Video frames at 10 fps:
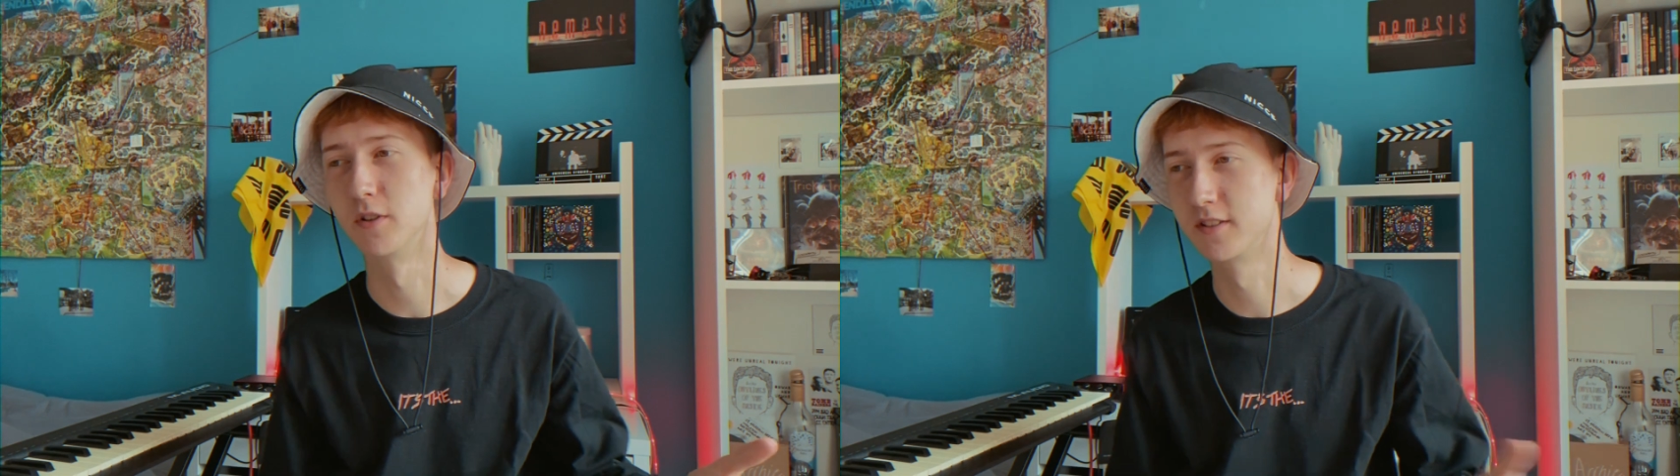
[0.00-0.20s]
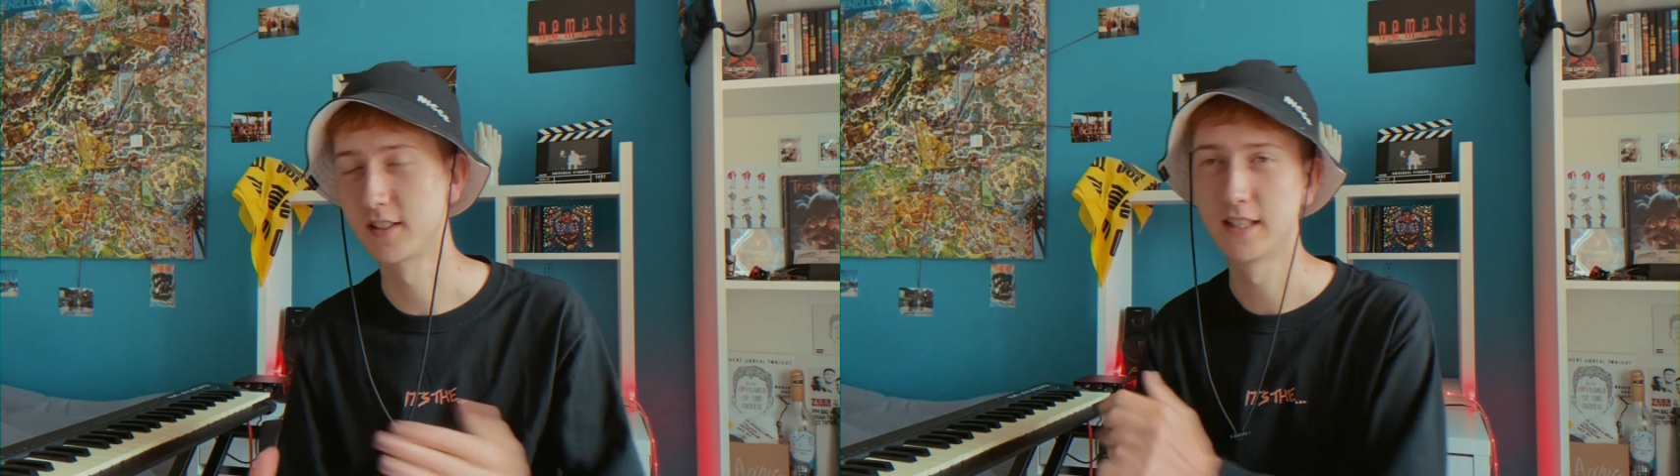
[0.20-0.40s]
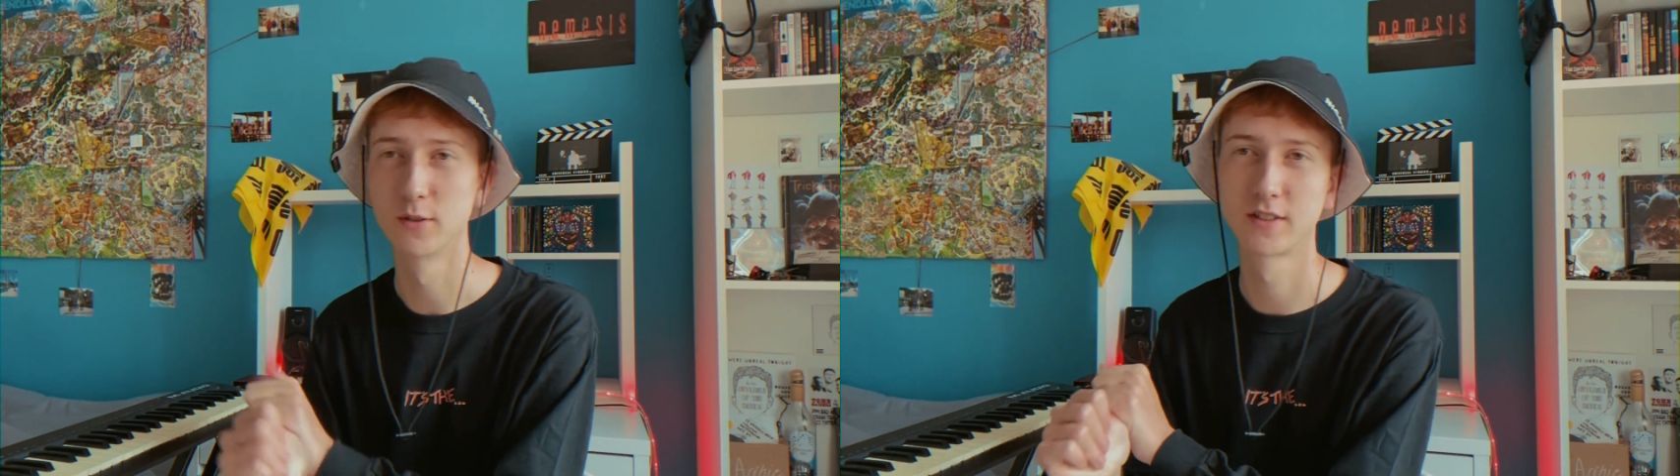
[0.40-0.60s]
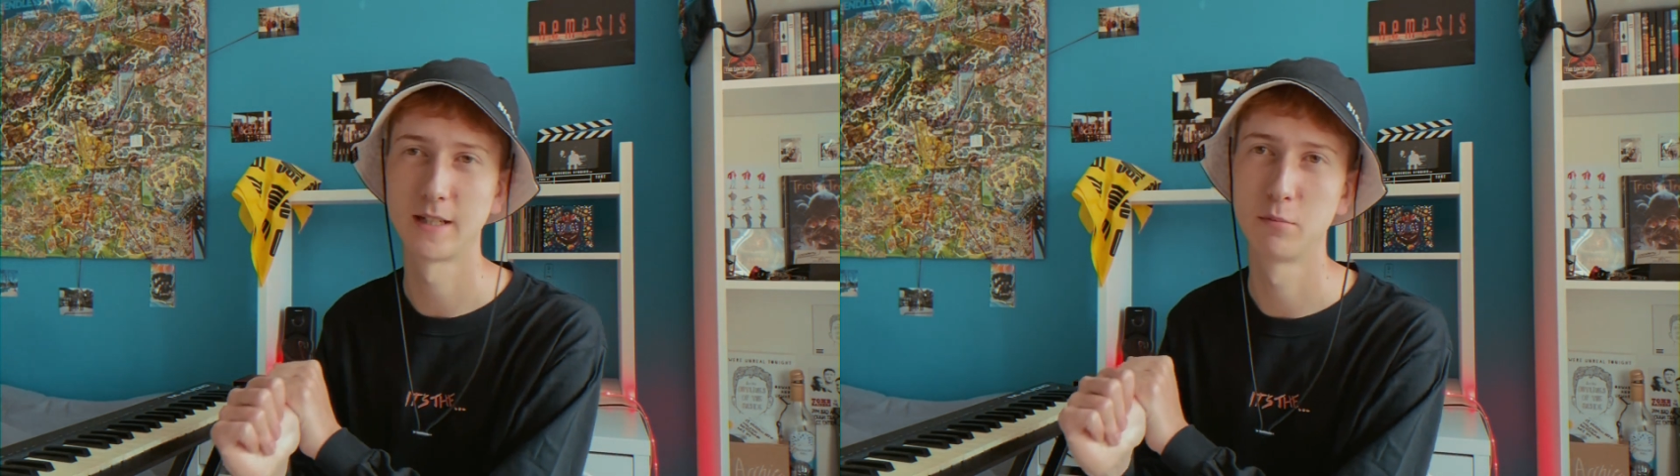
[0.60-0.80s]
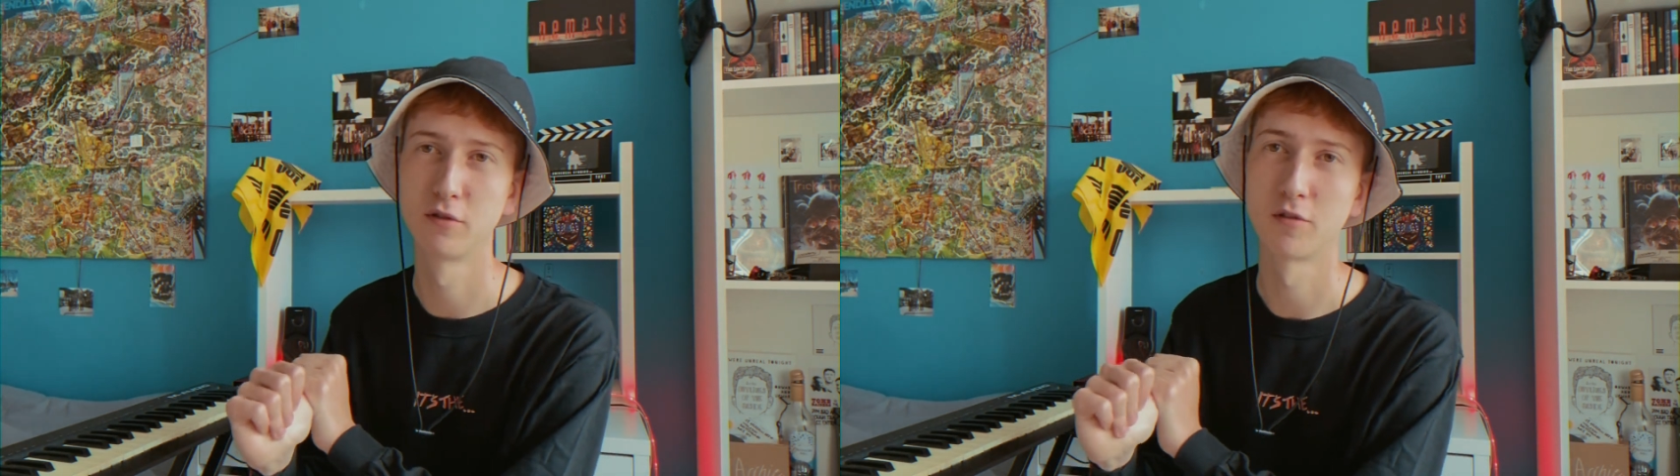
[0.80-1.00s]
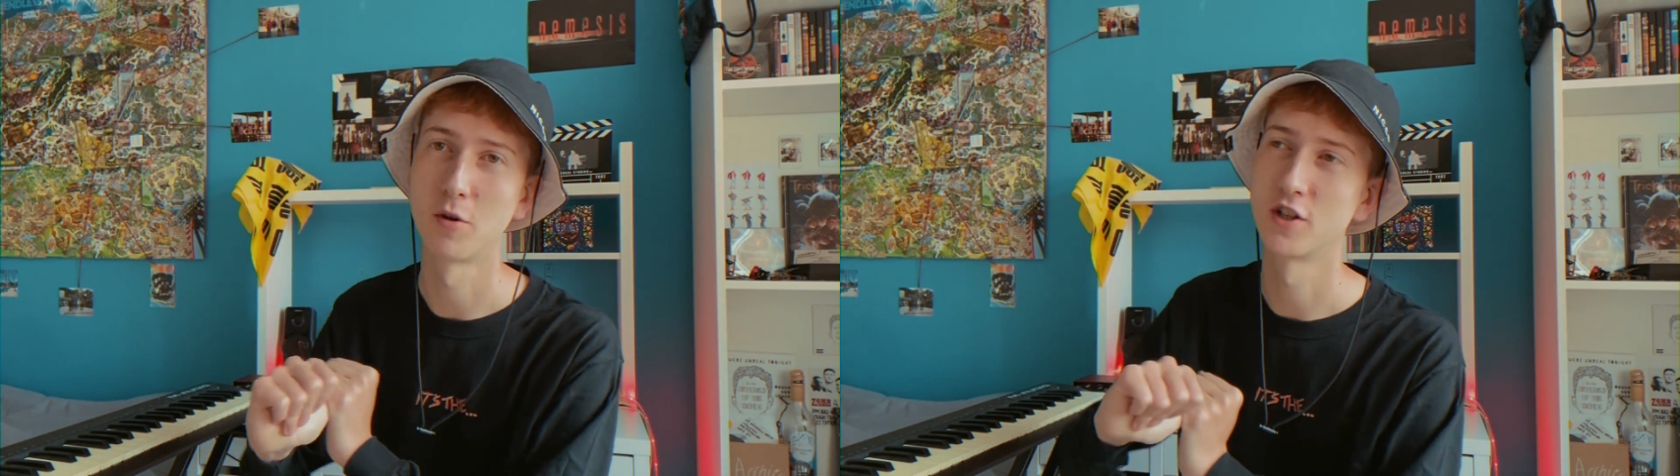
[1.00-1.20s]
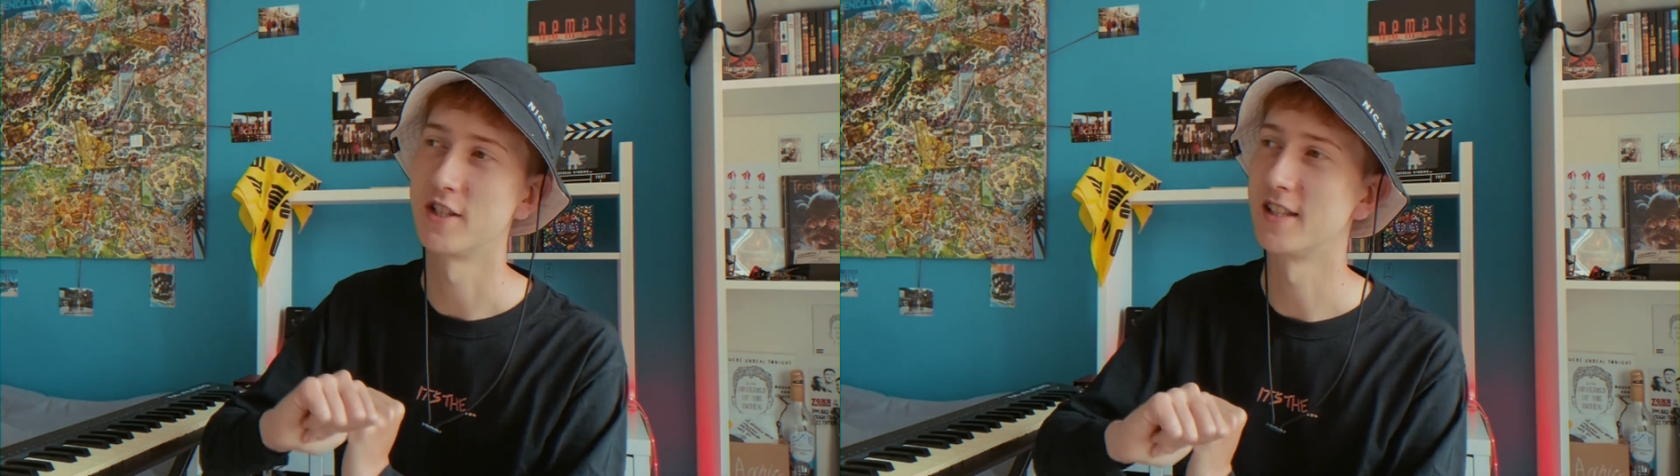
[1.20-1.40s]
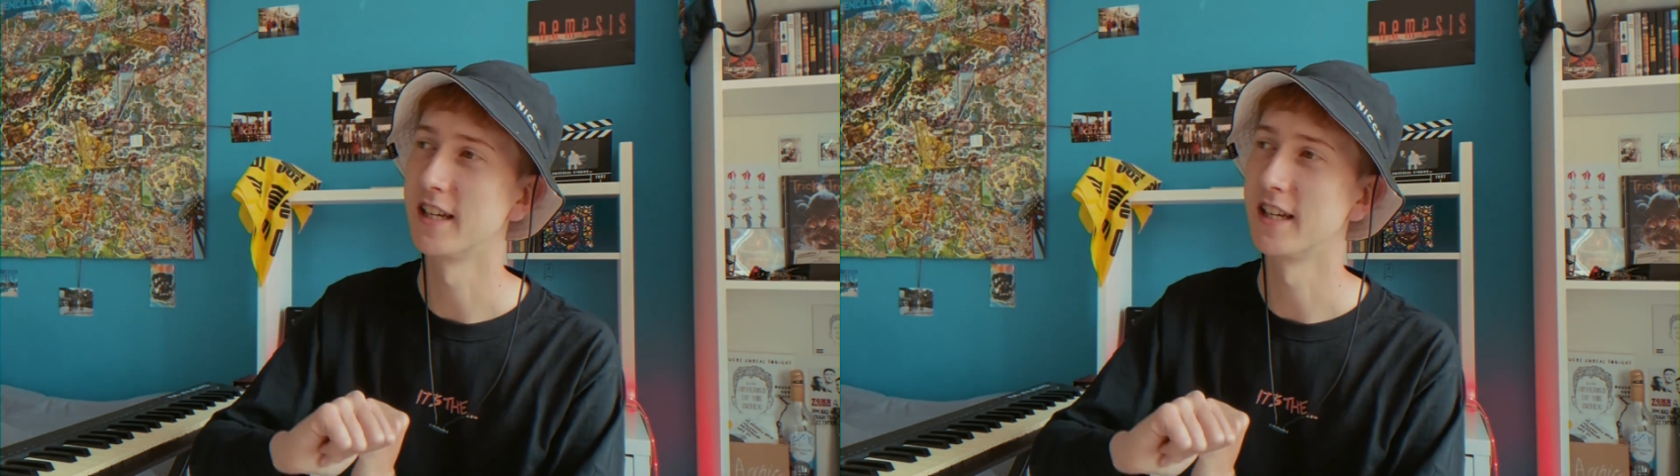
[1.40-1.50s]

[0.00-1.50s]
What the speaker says: was a little sample from Archie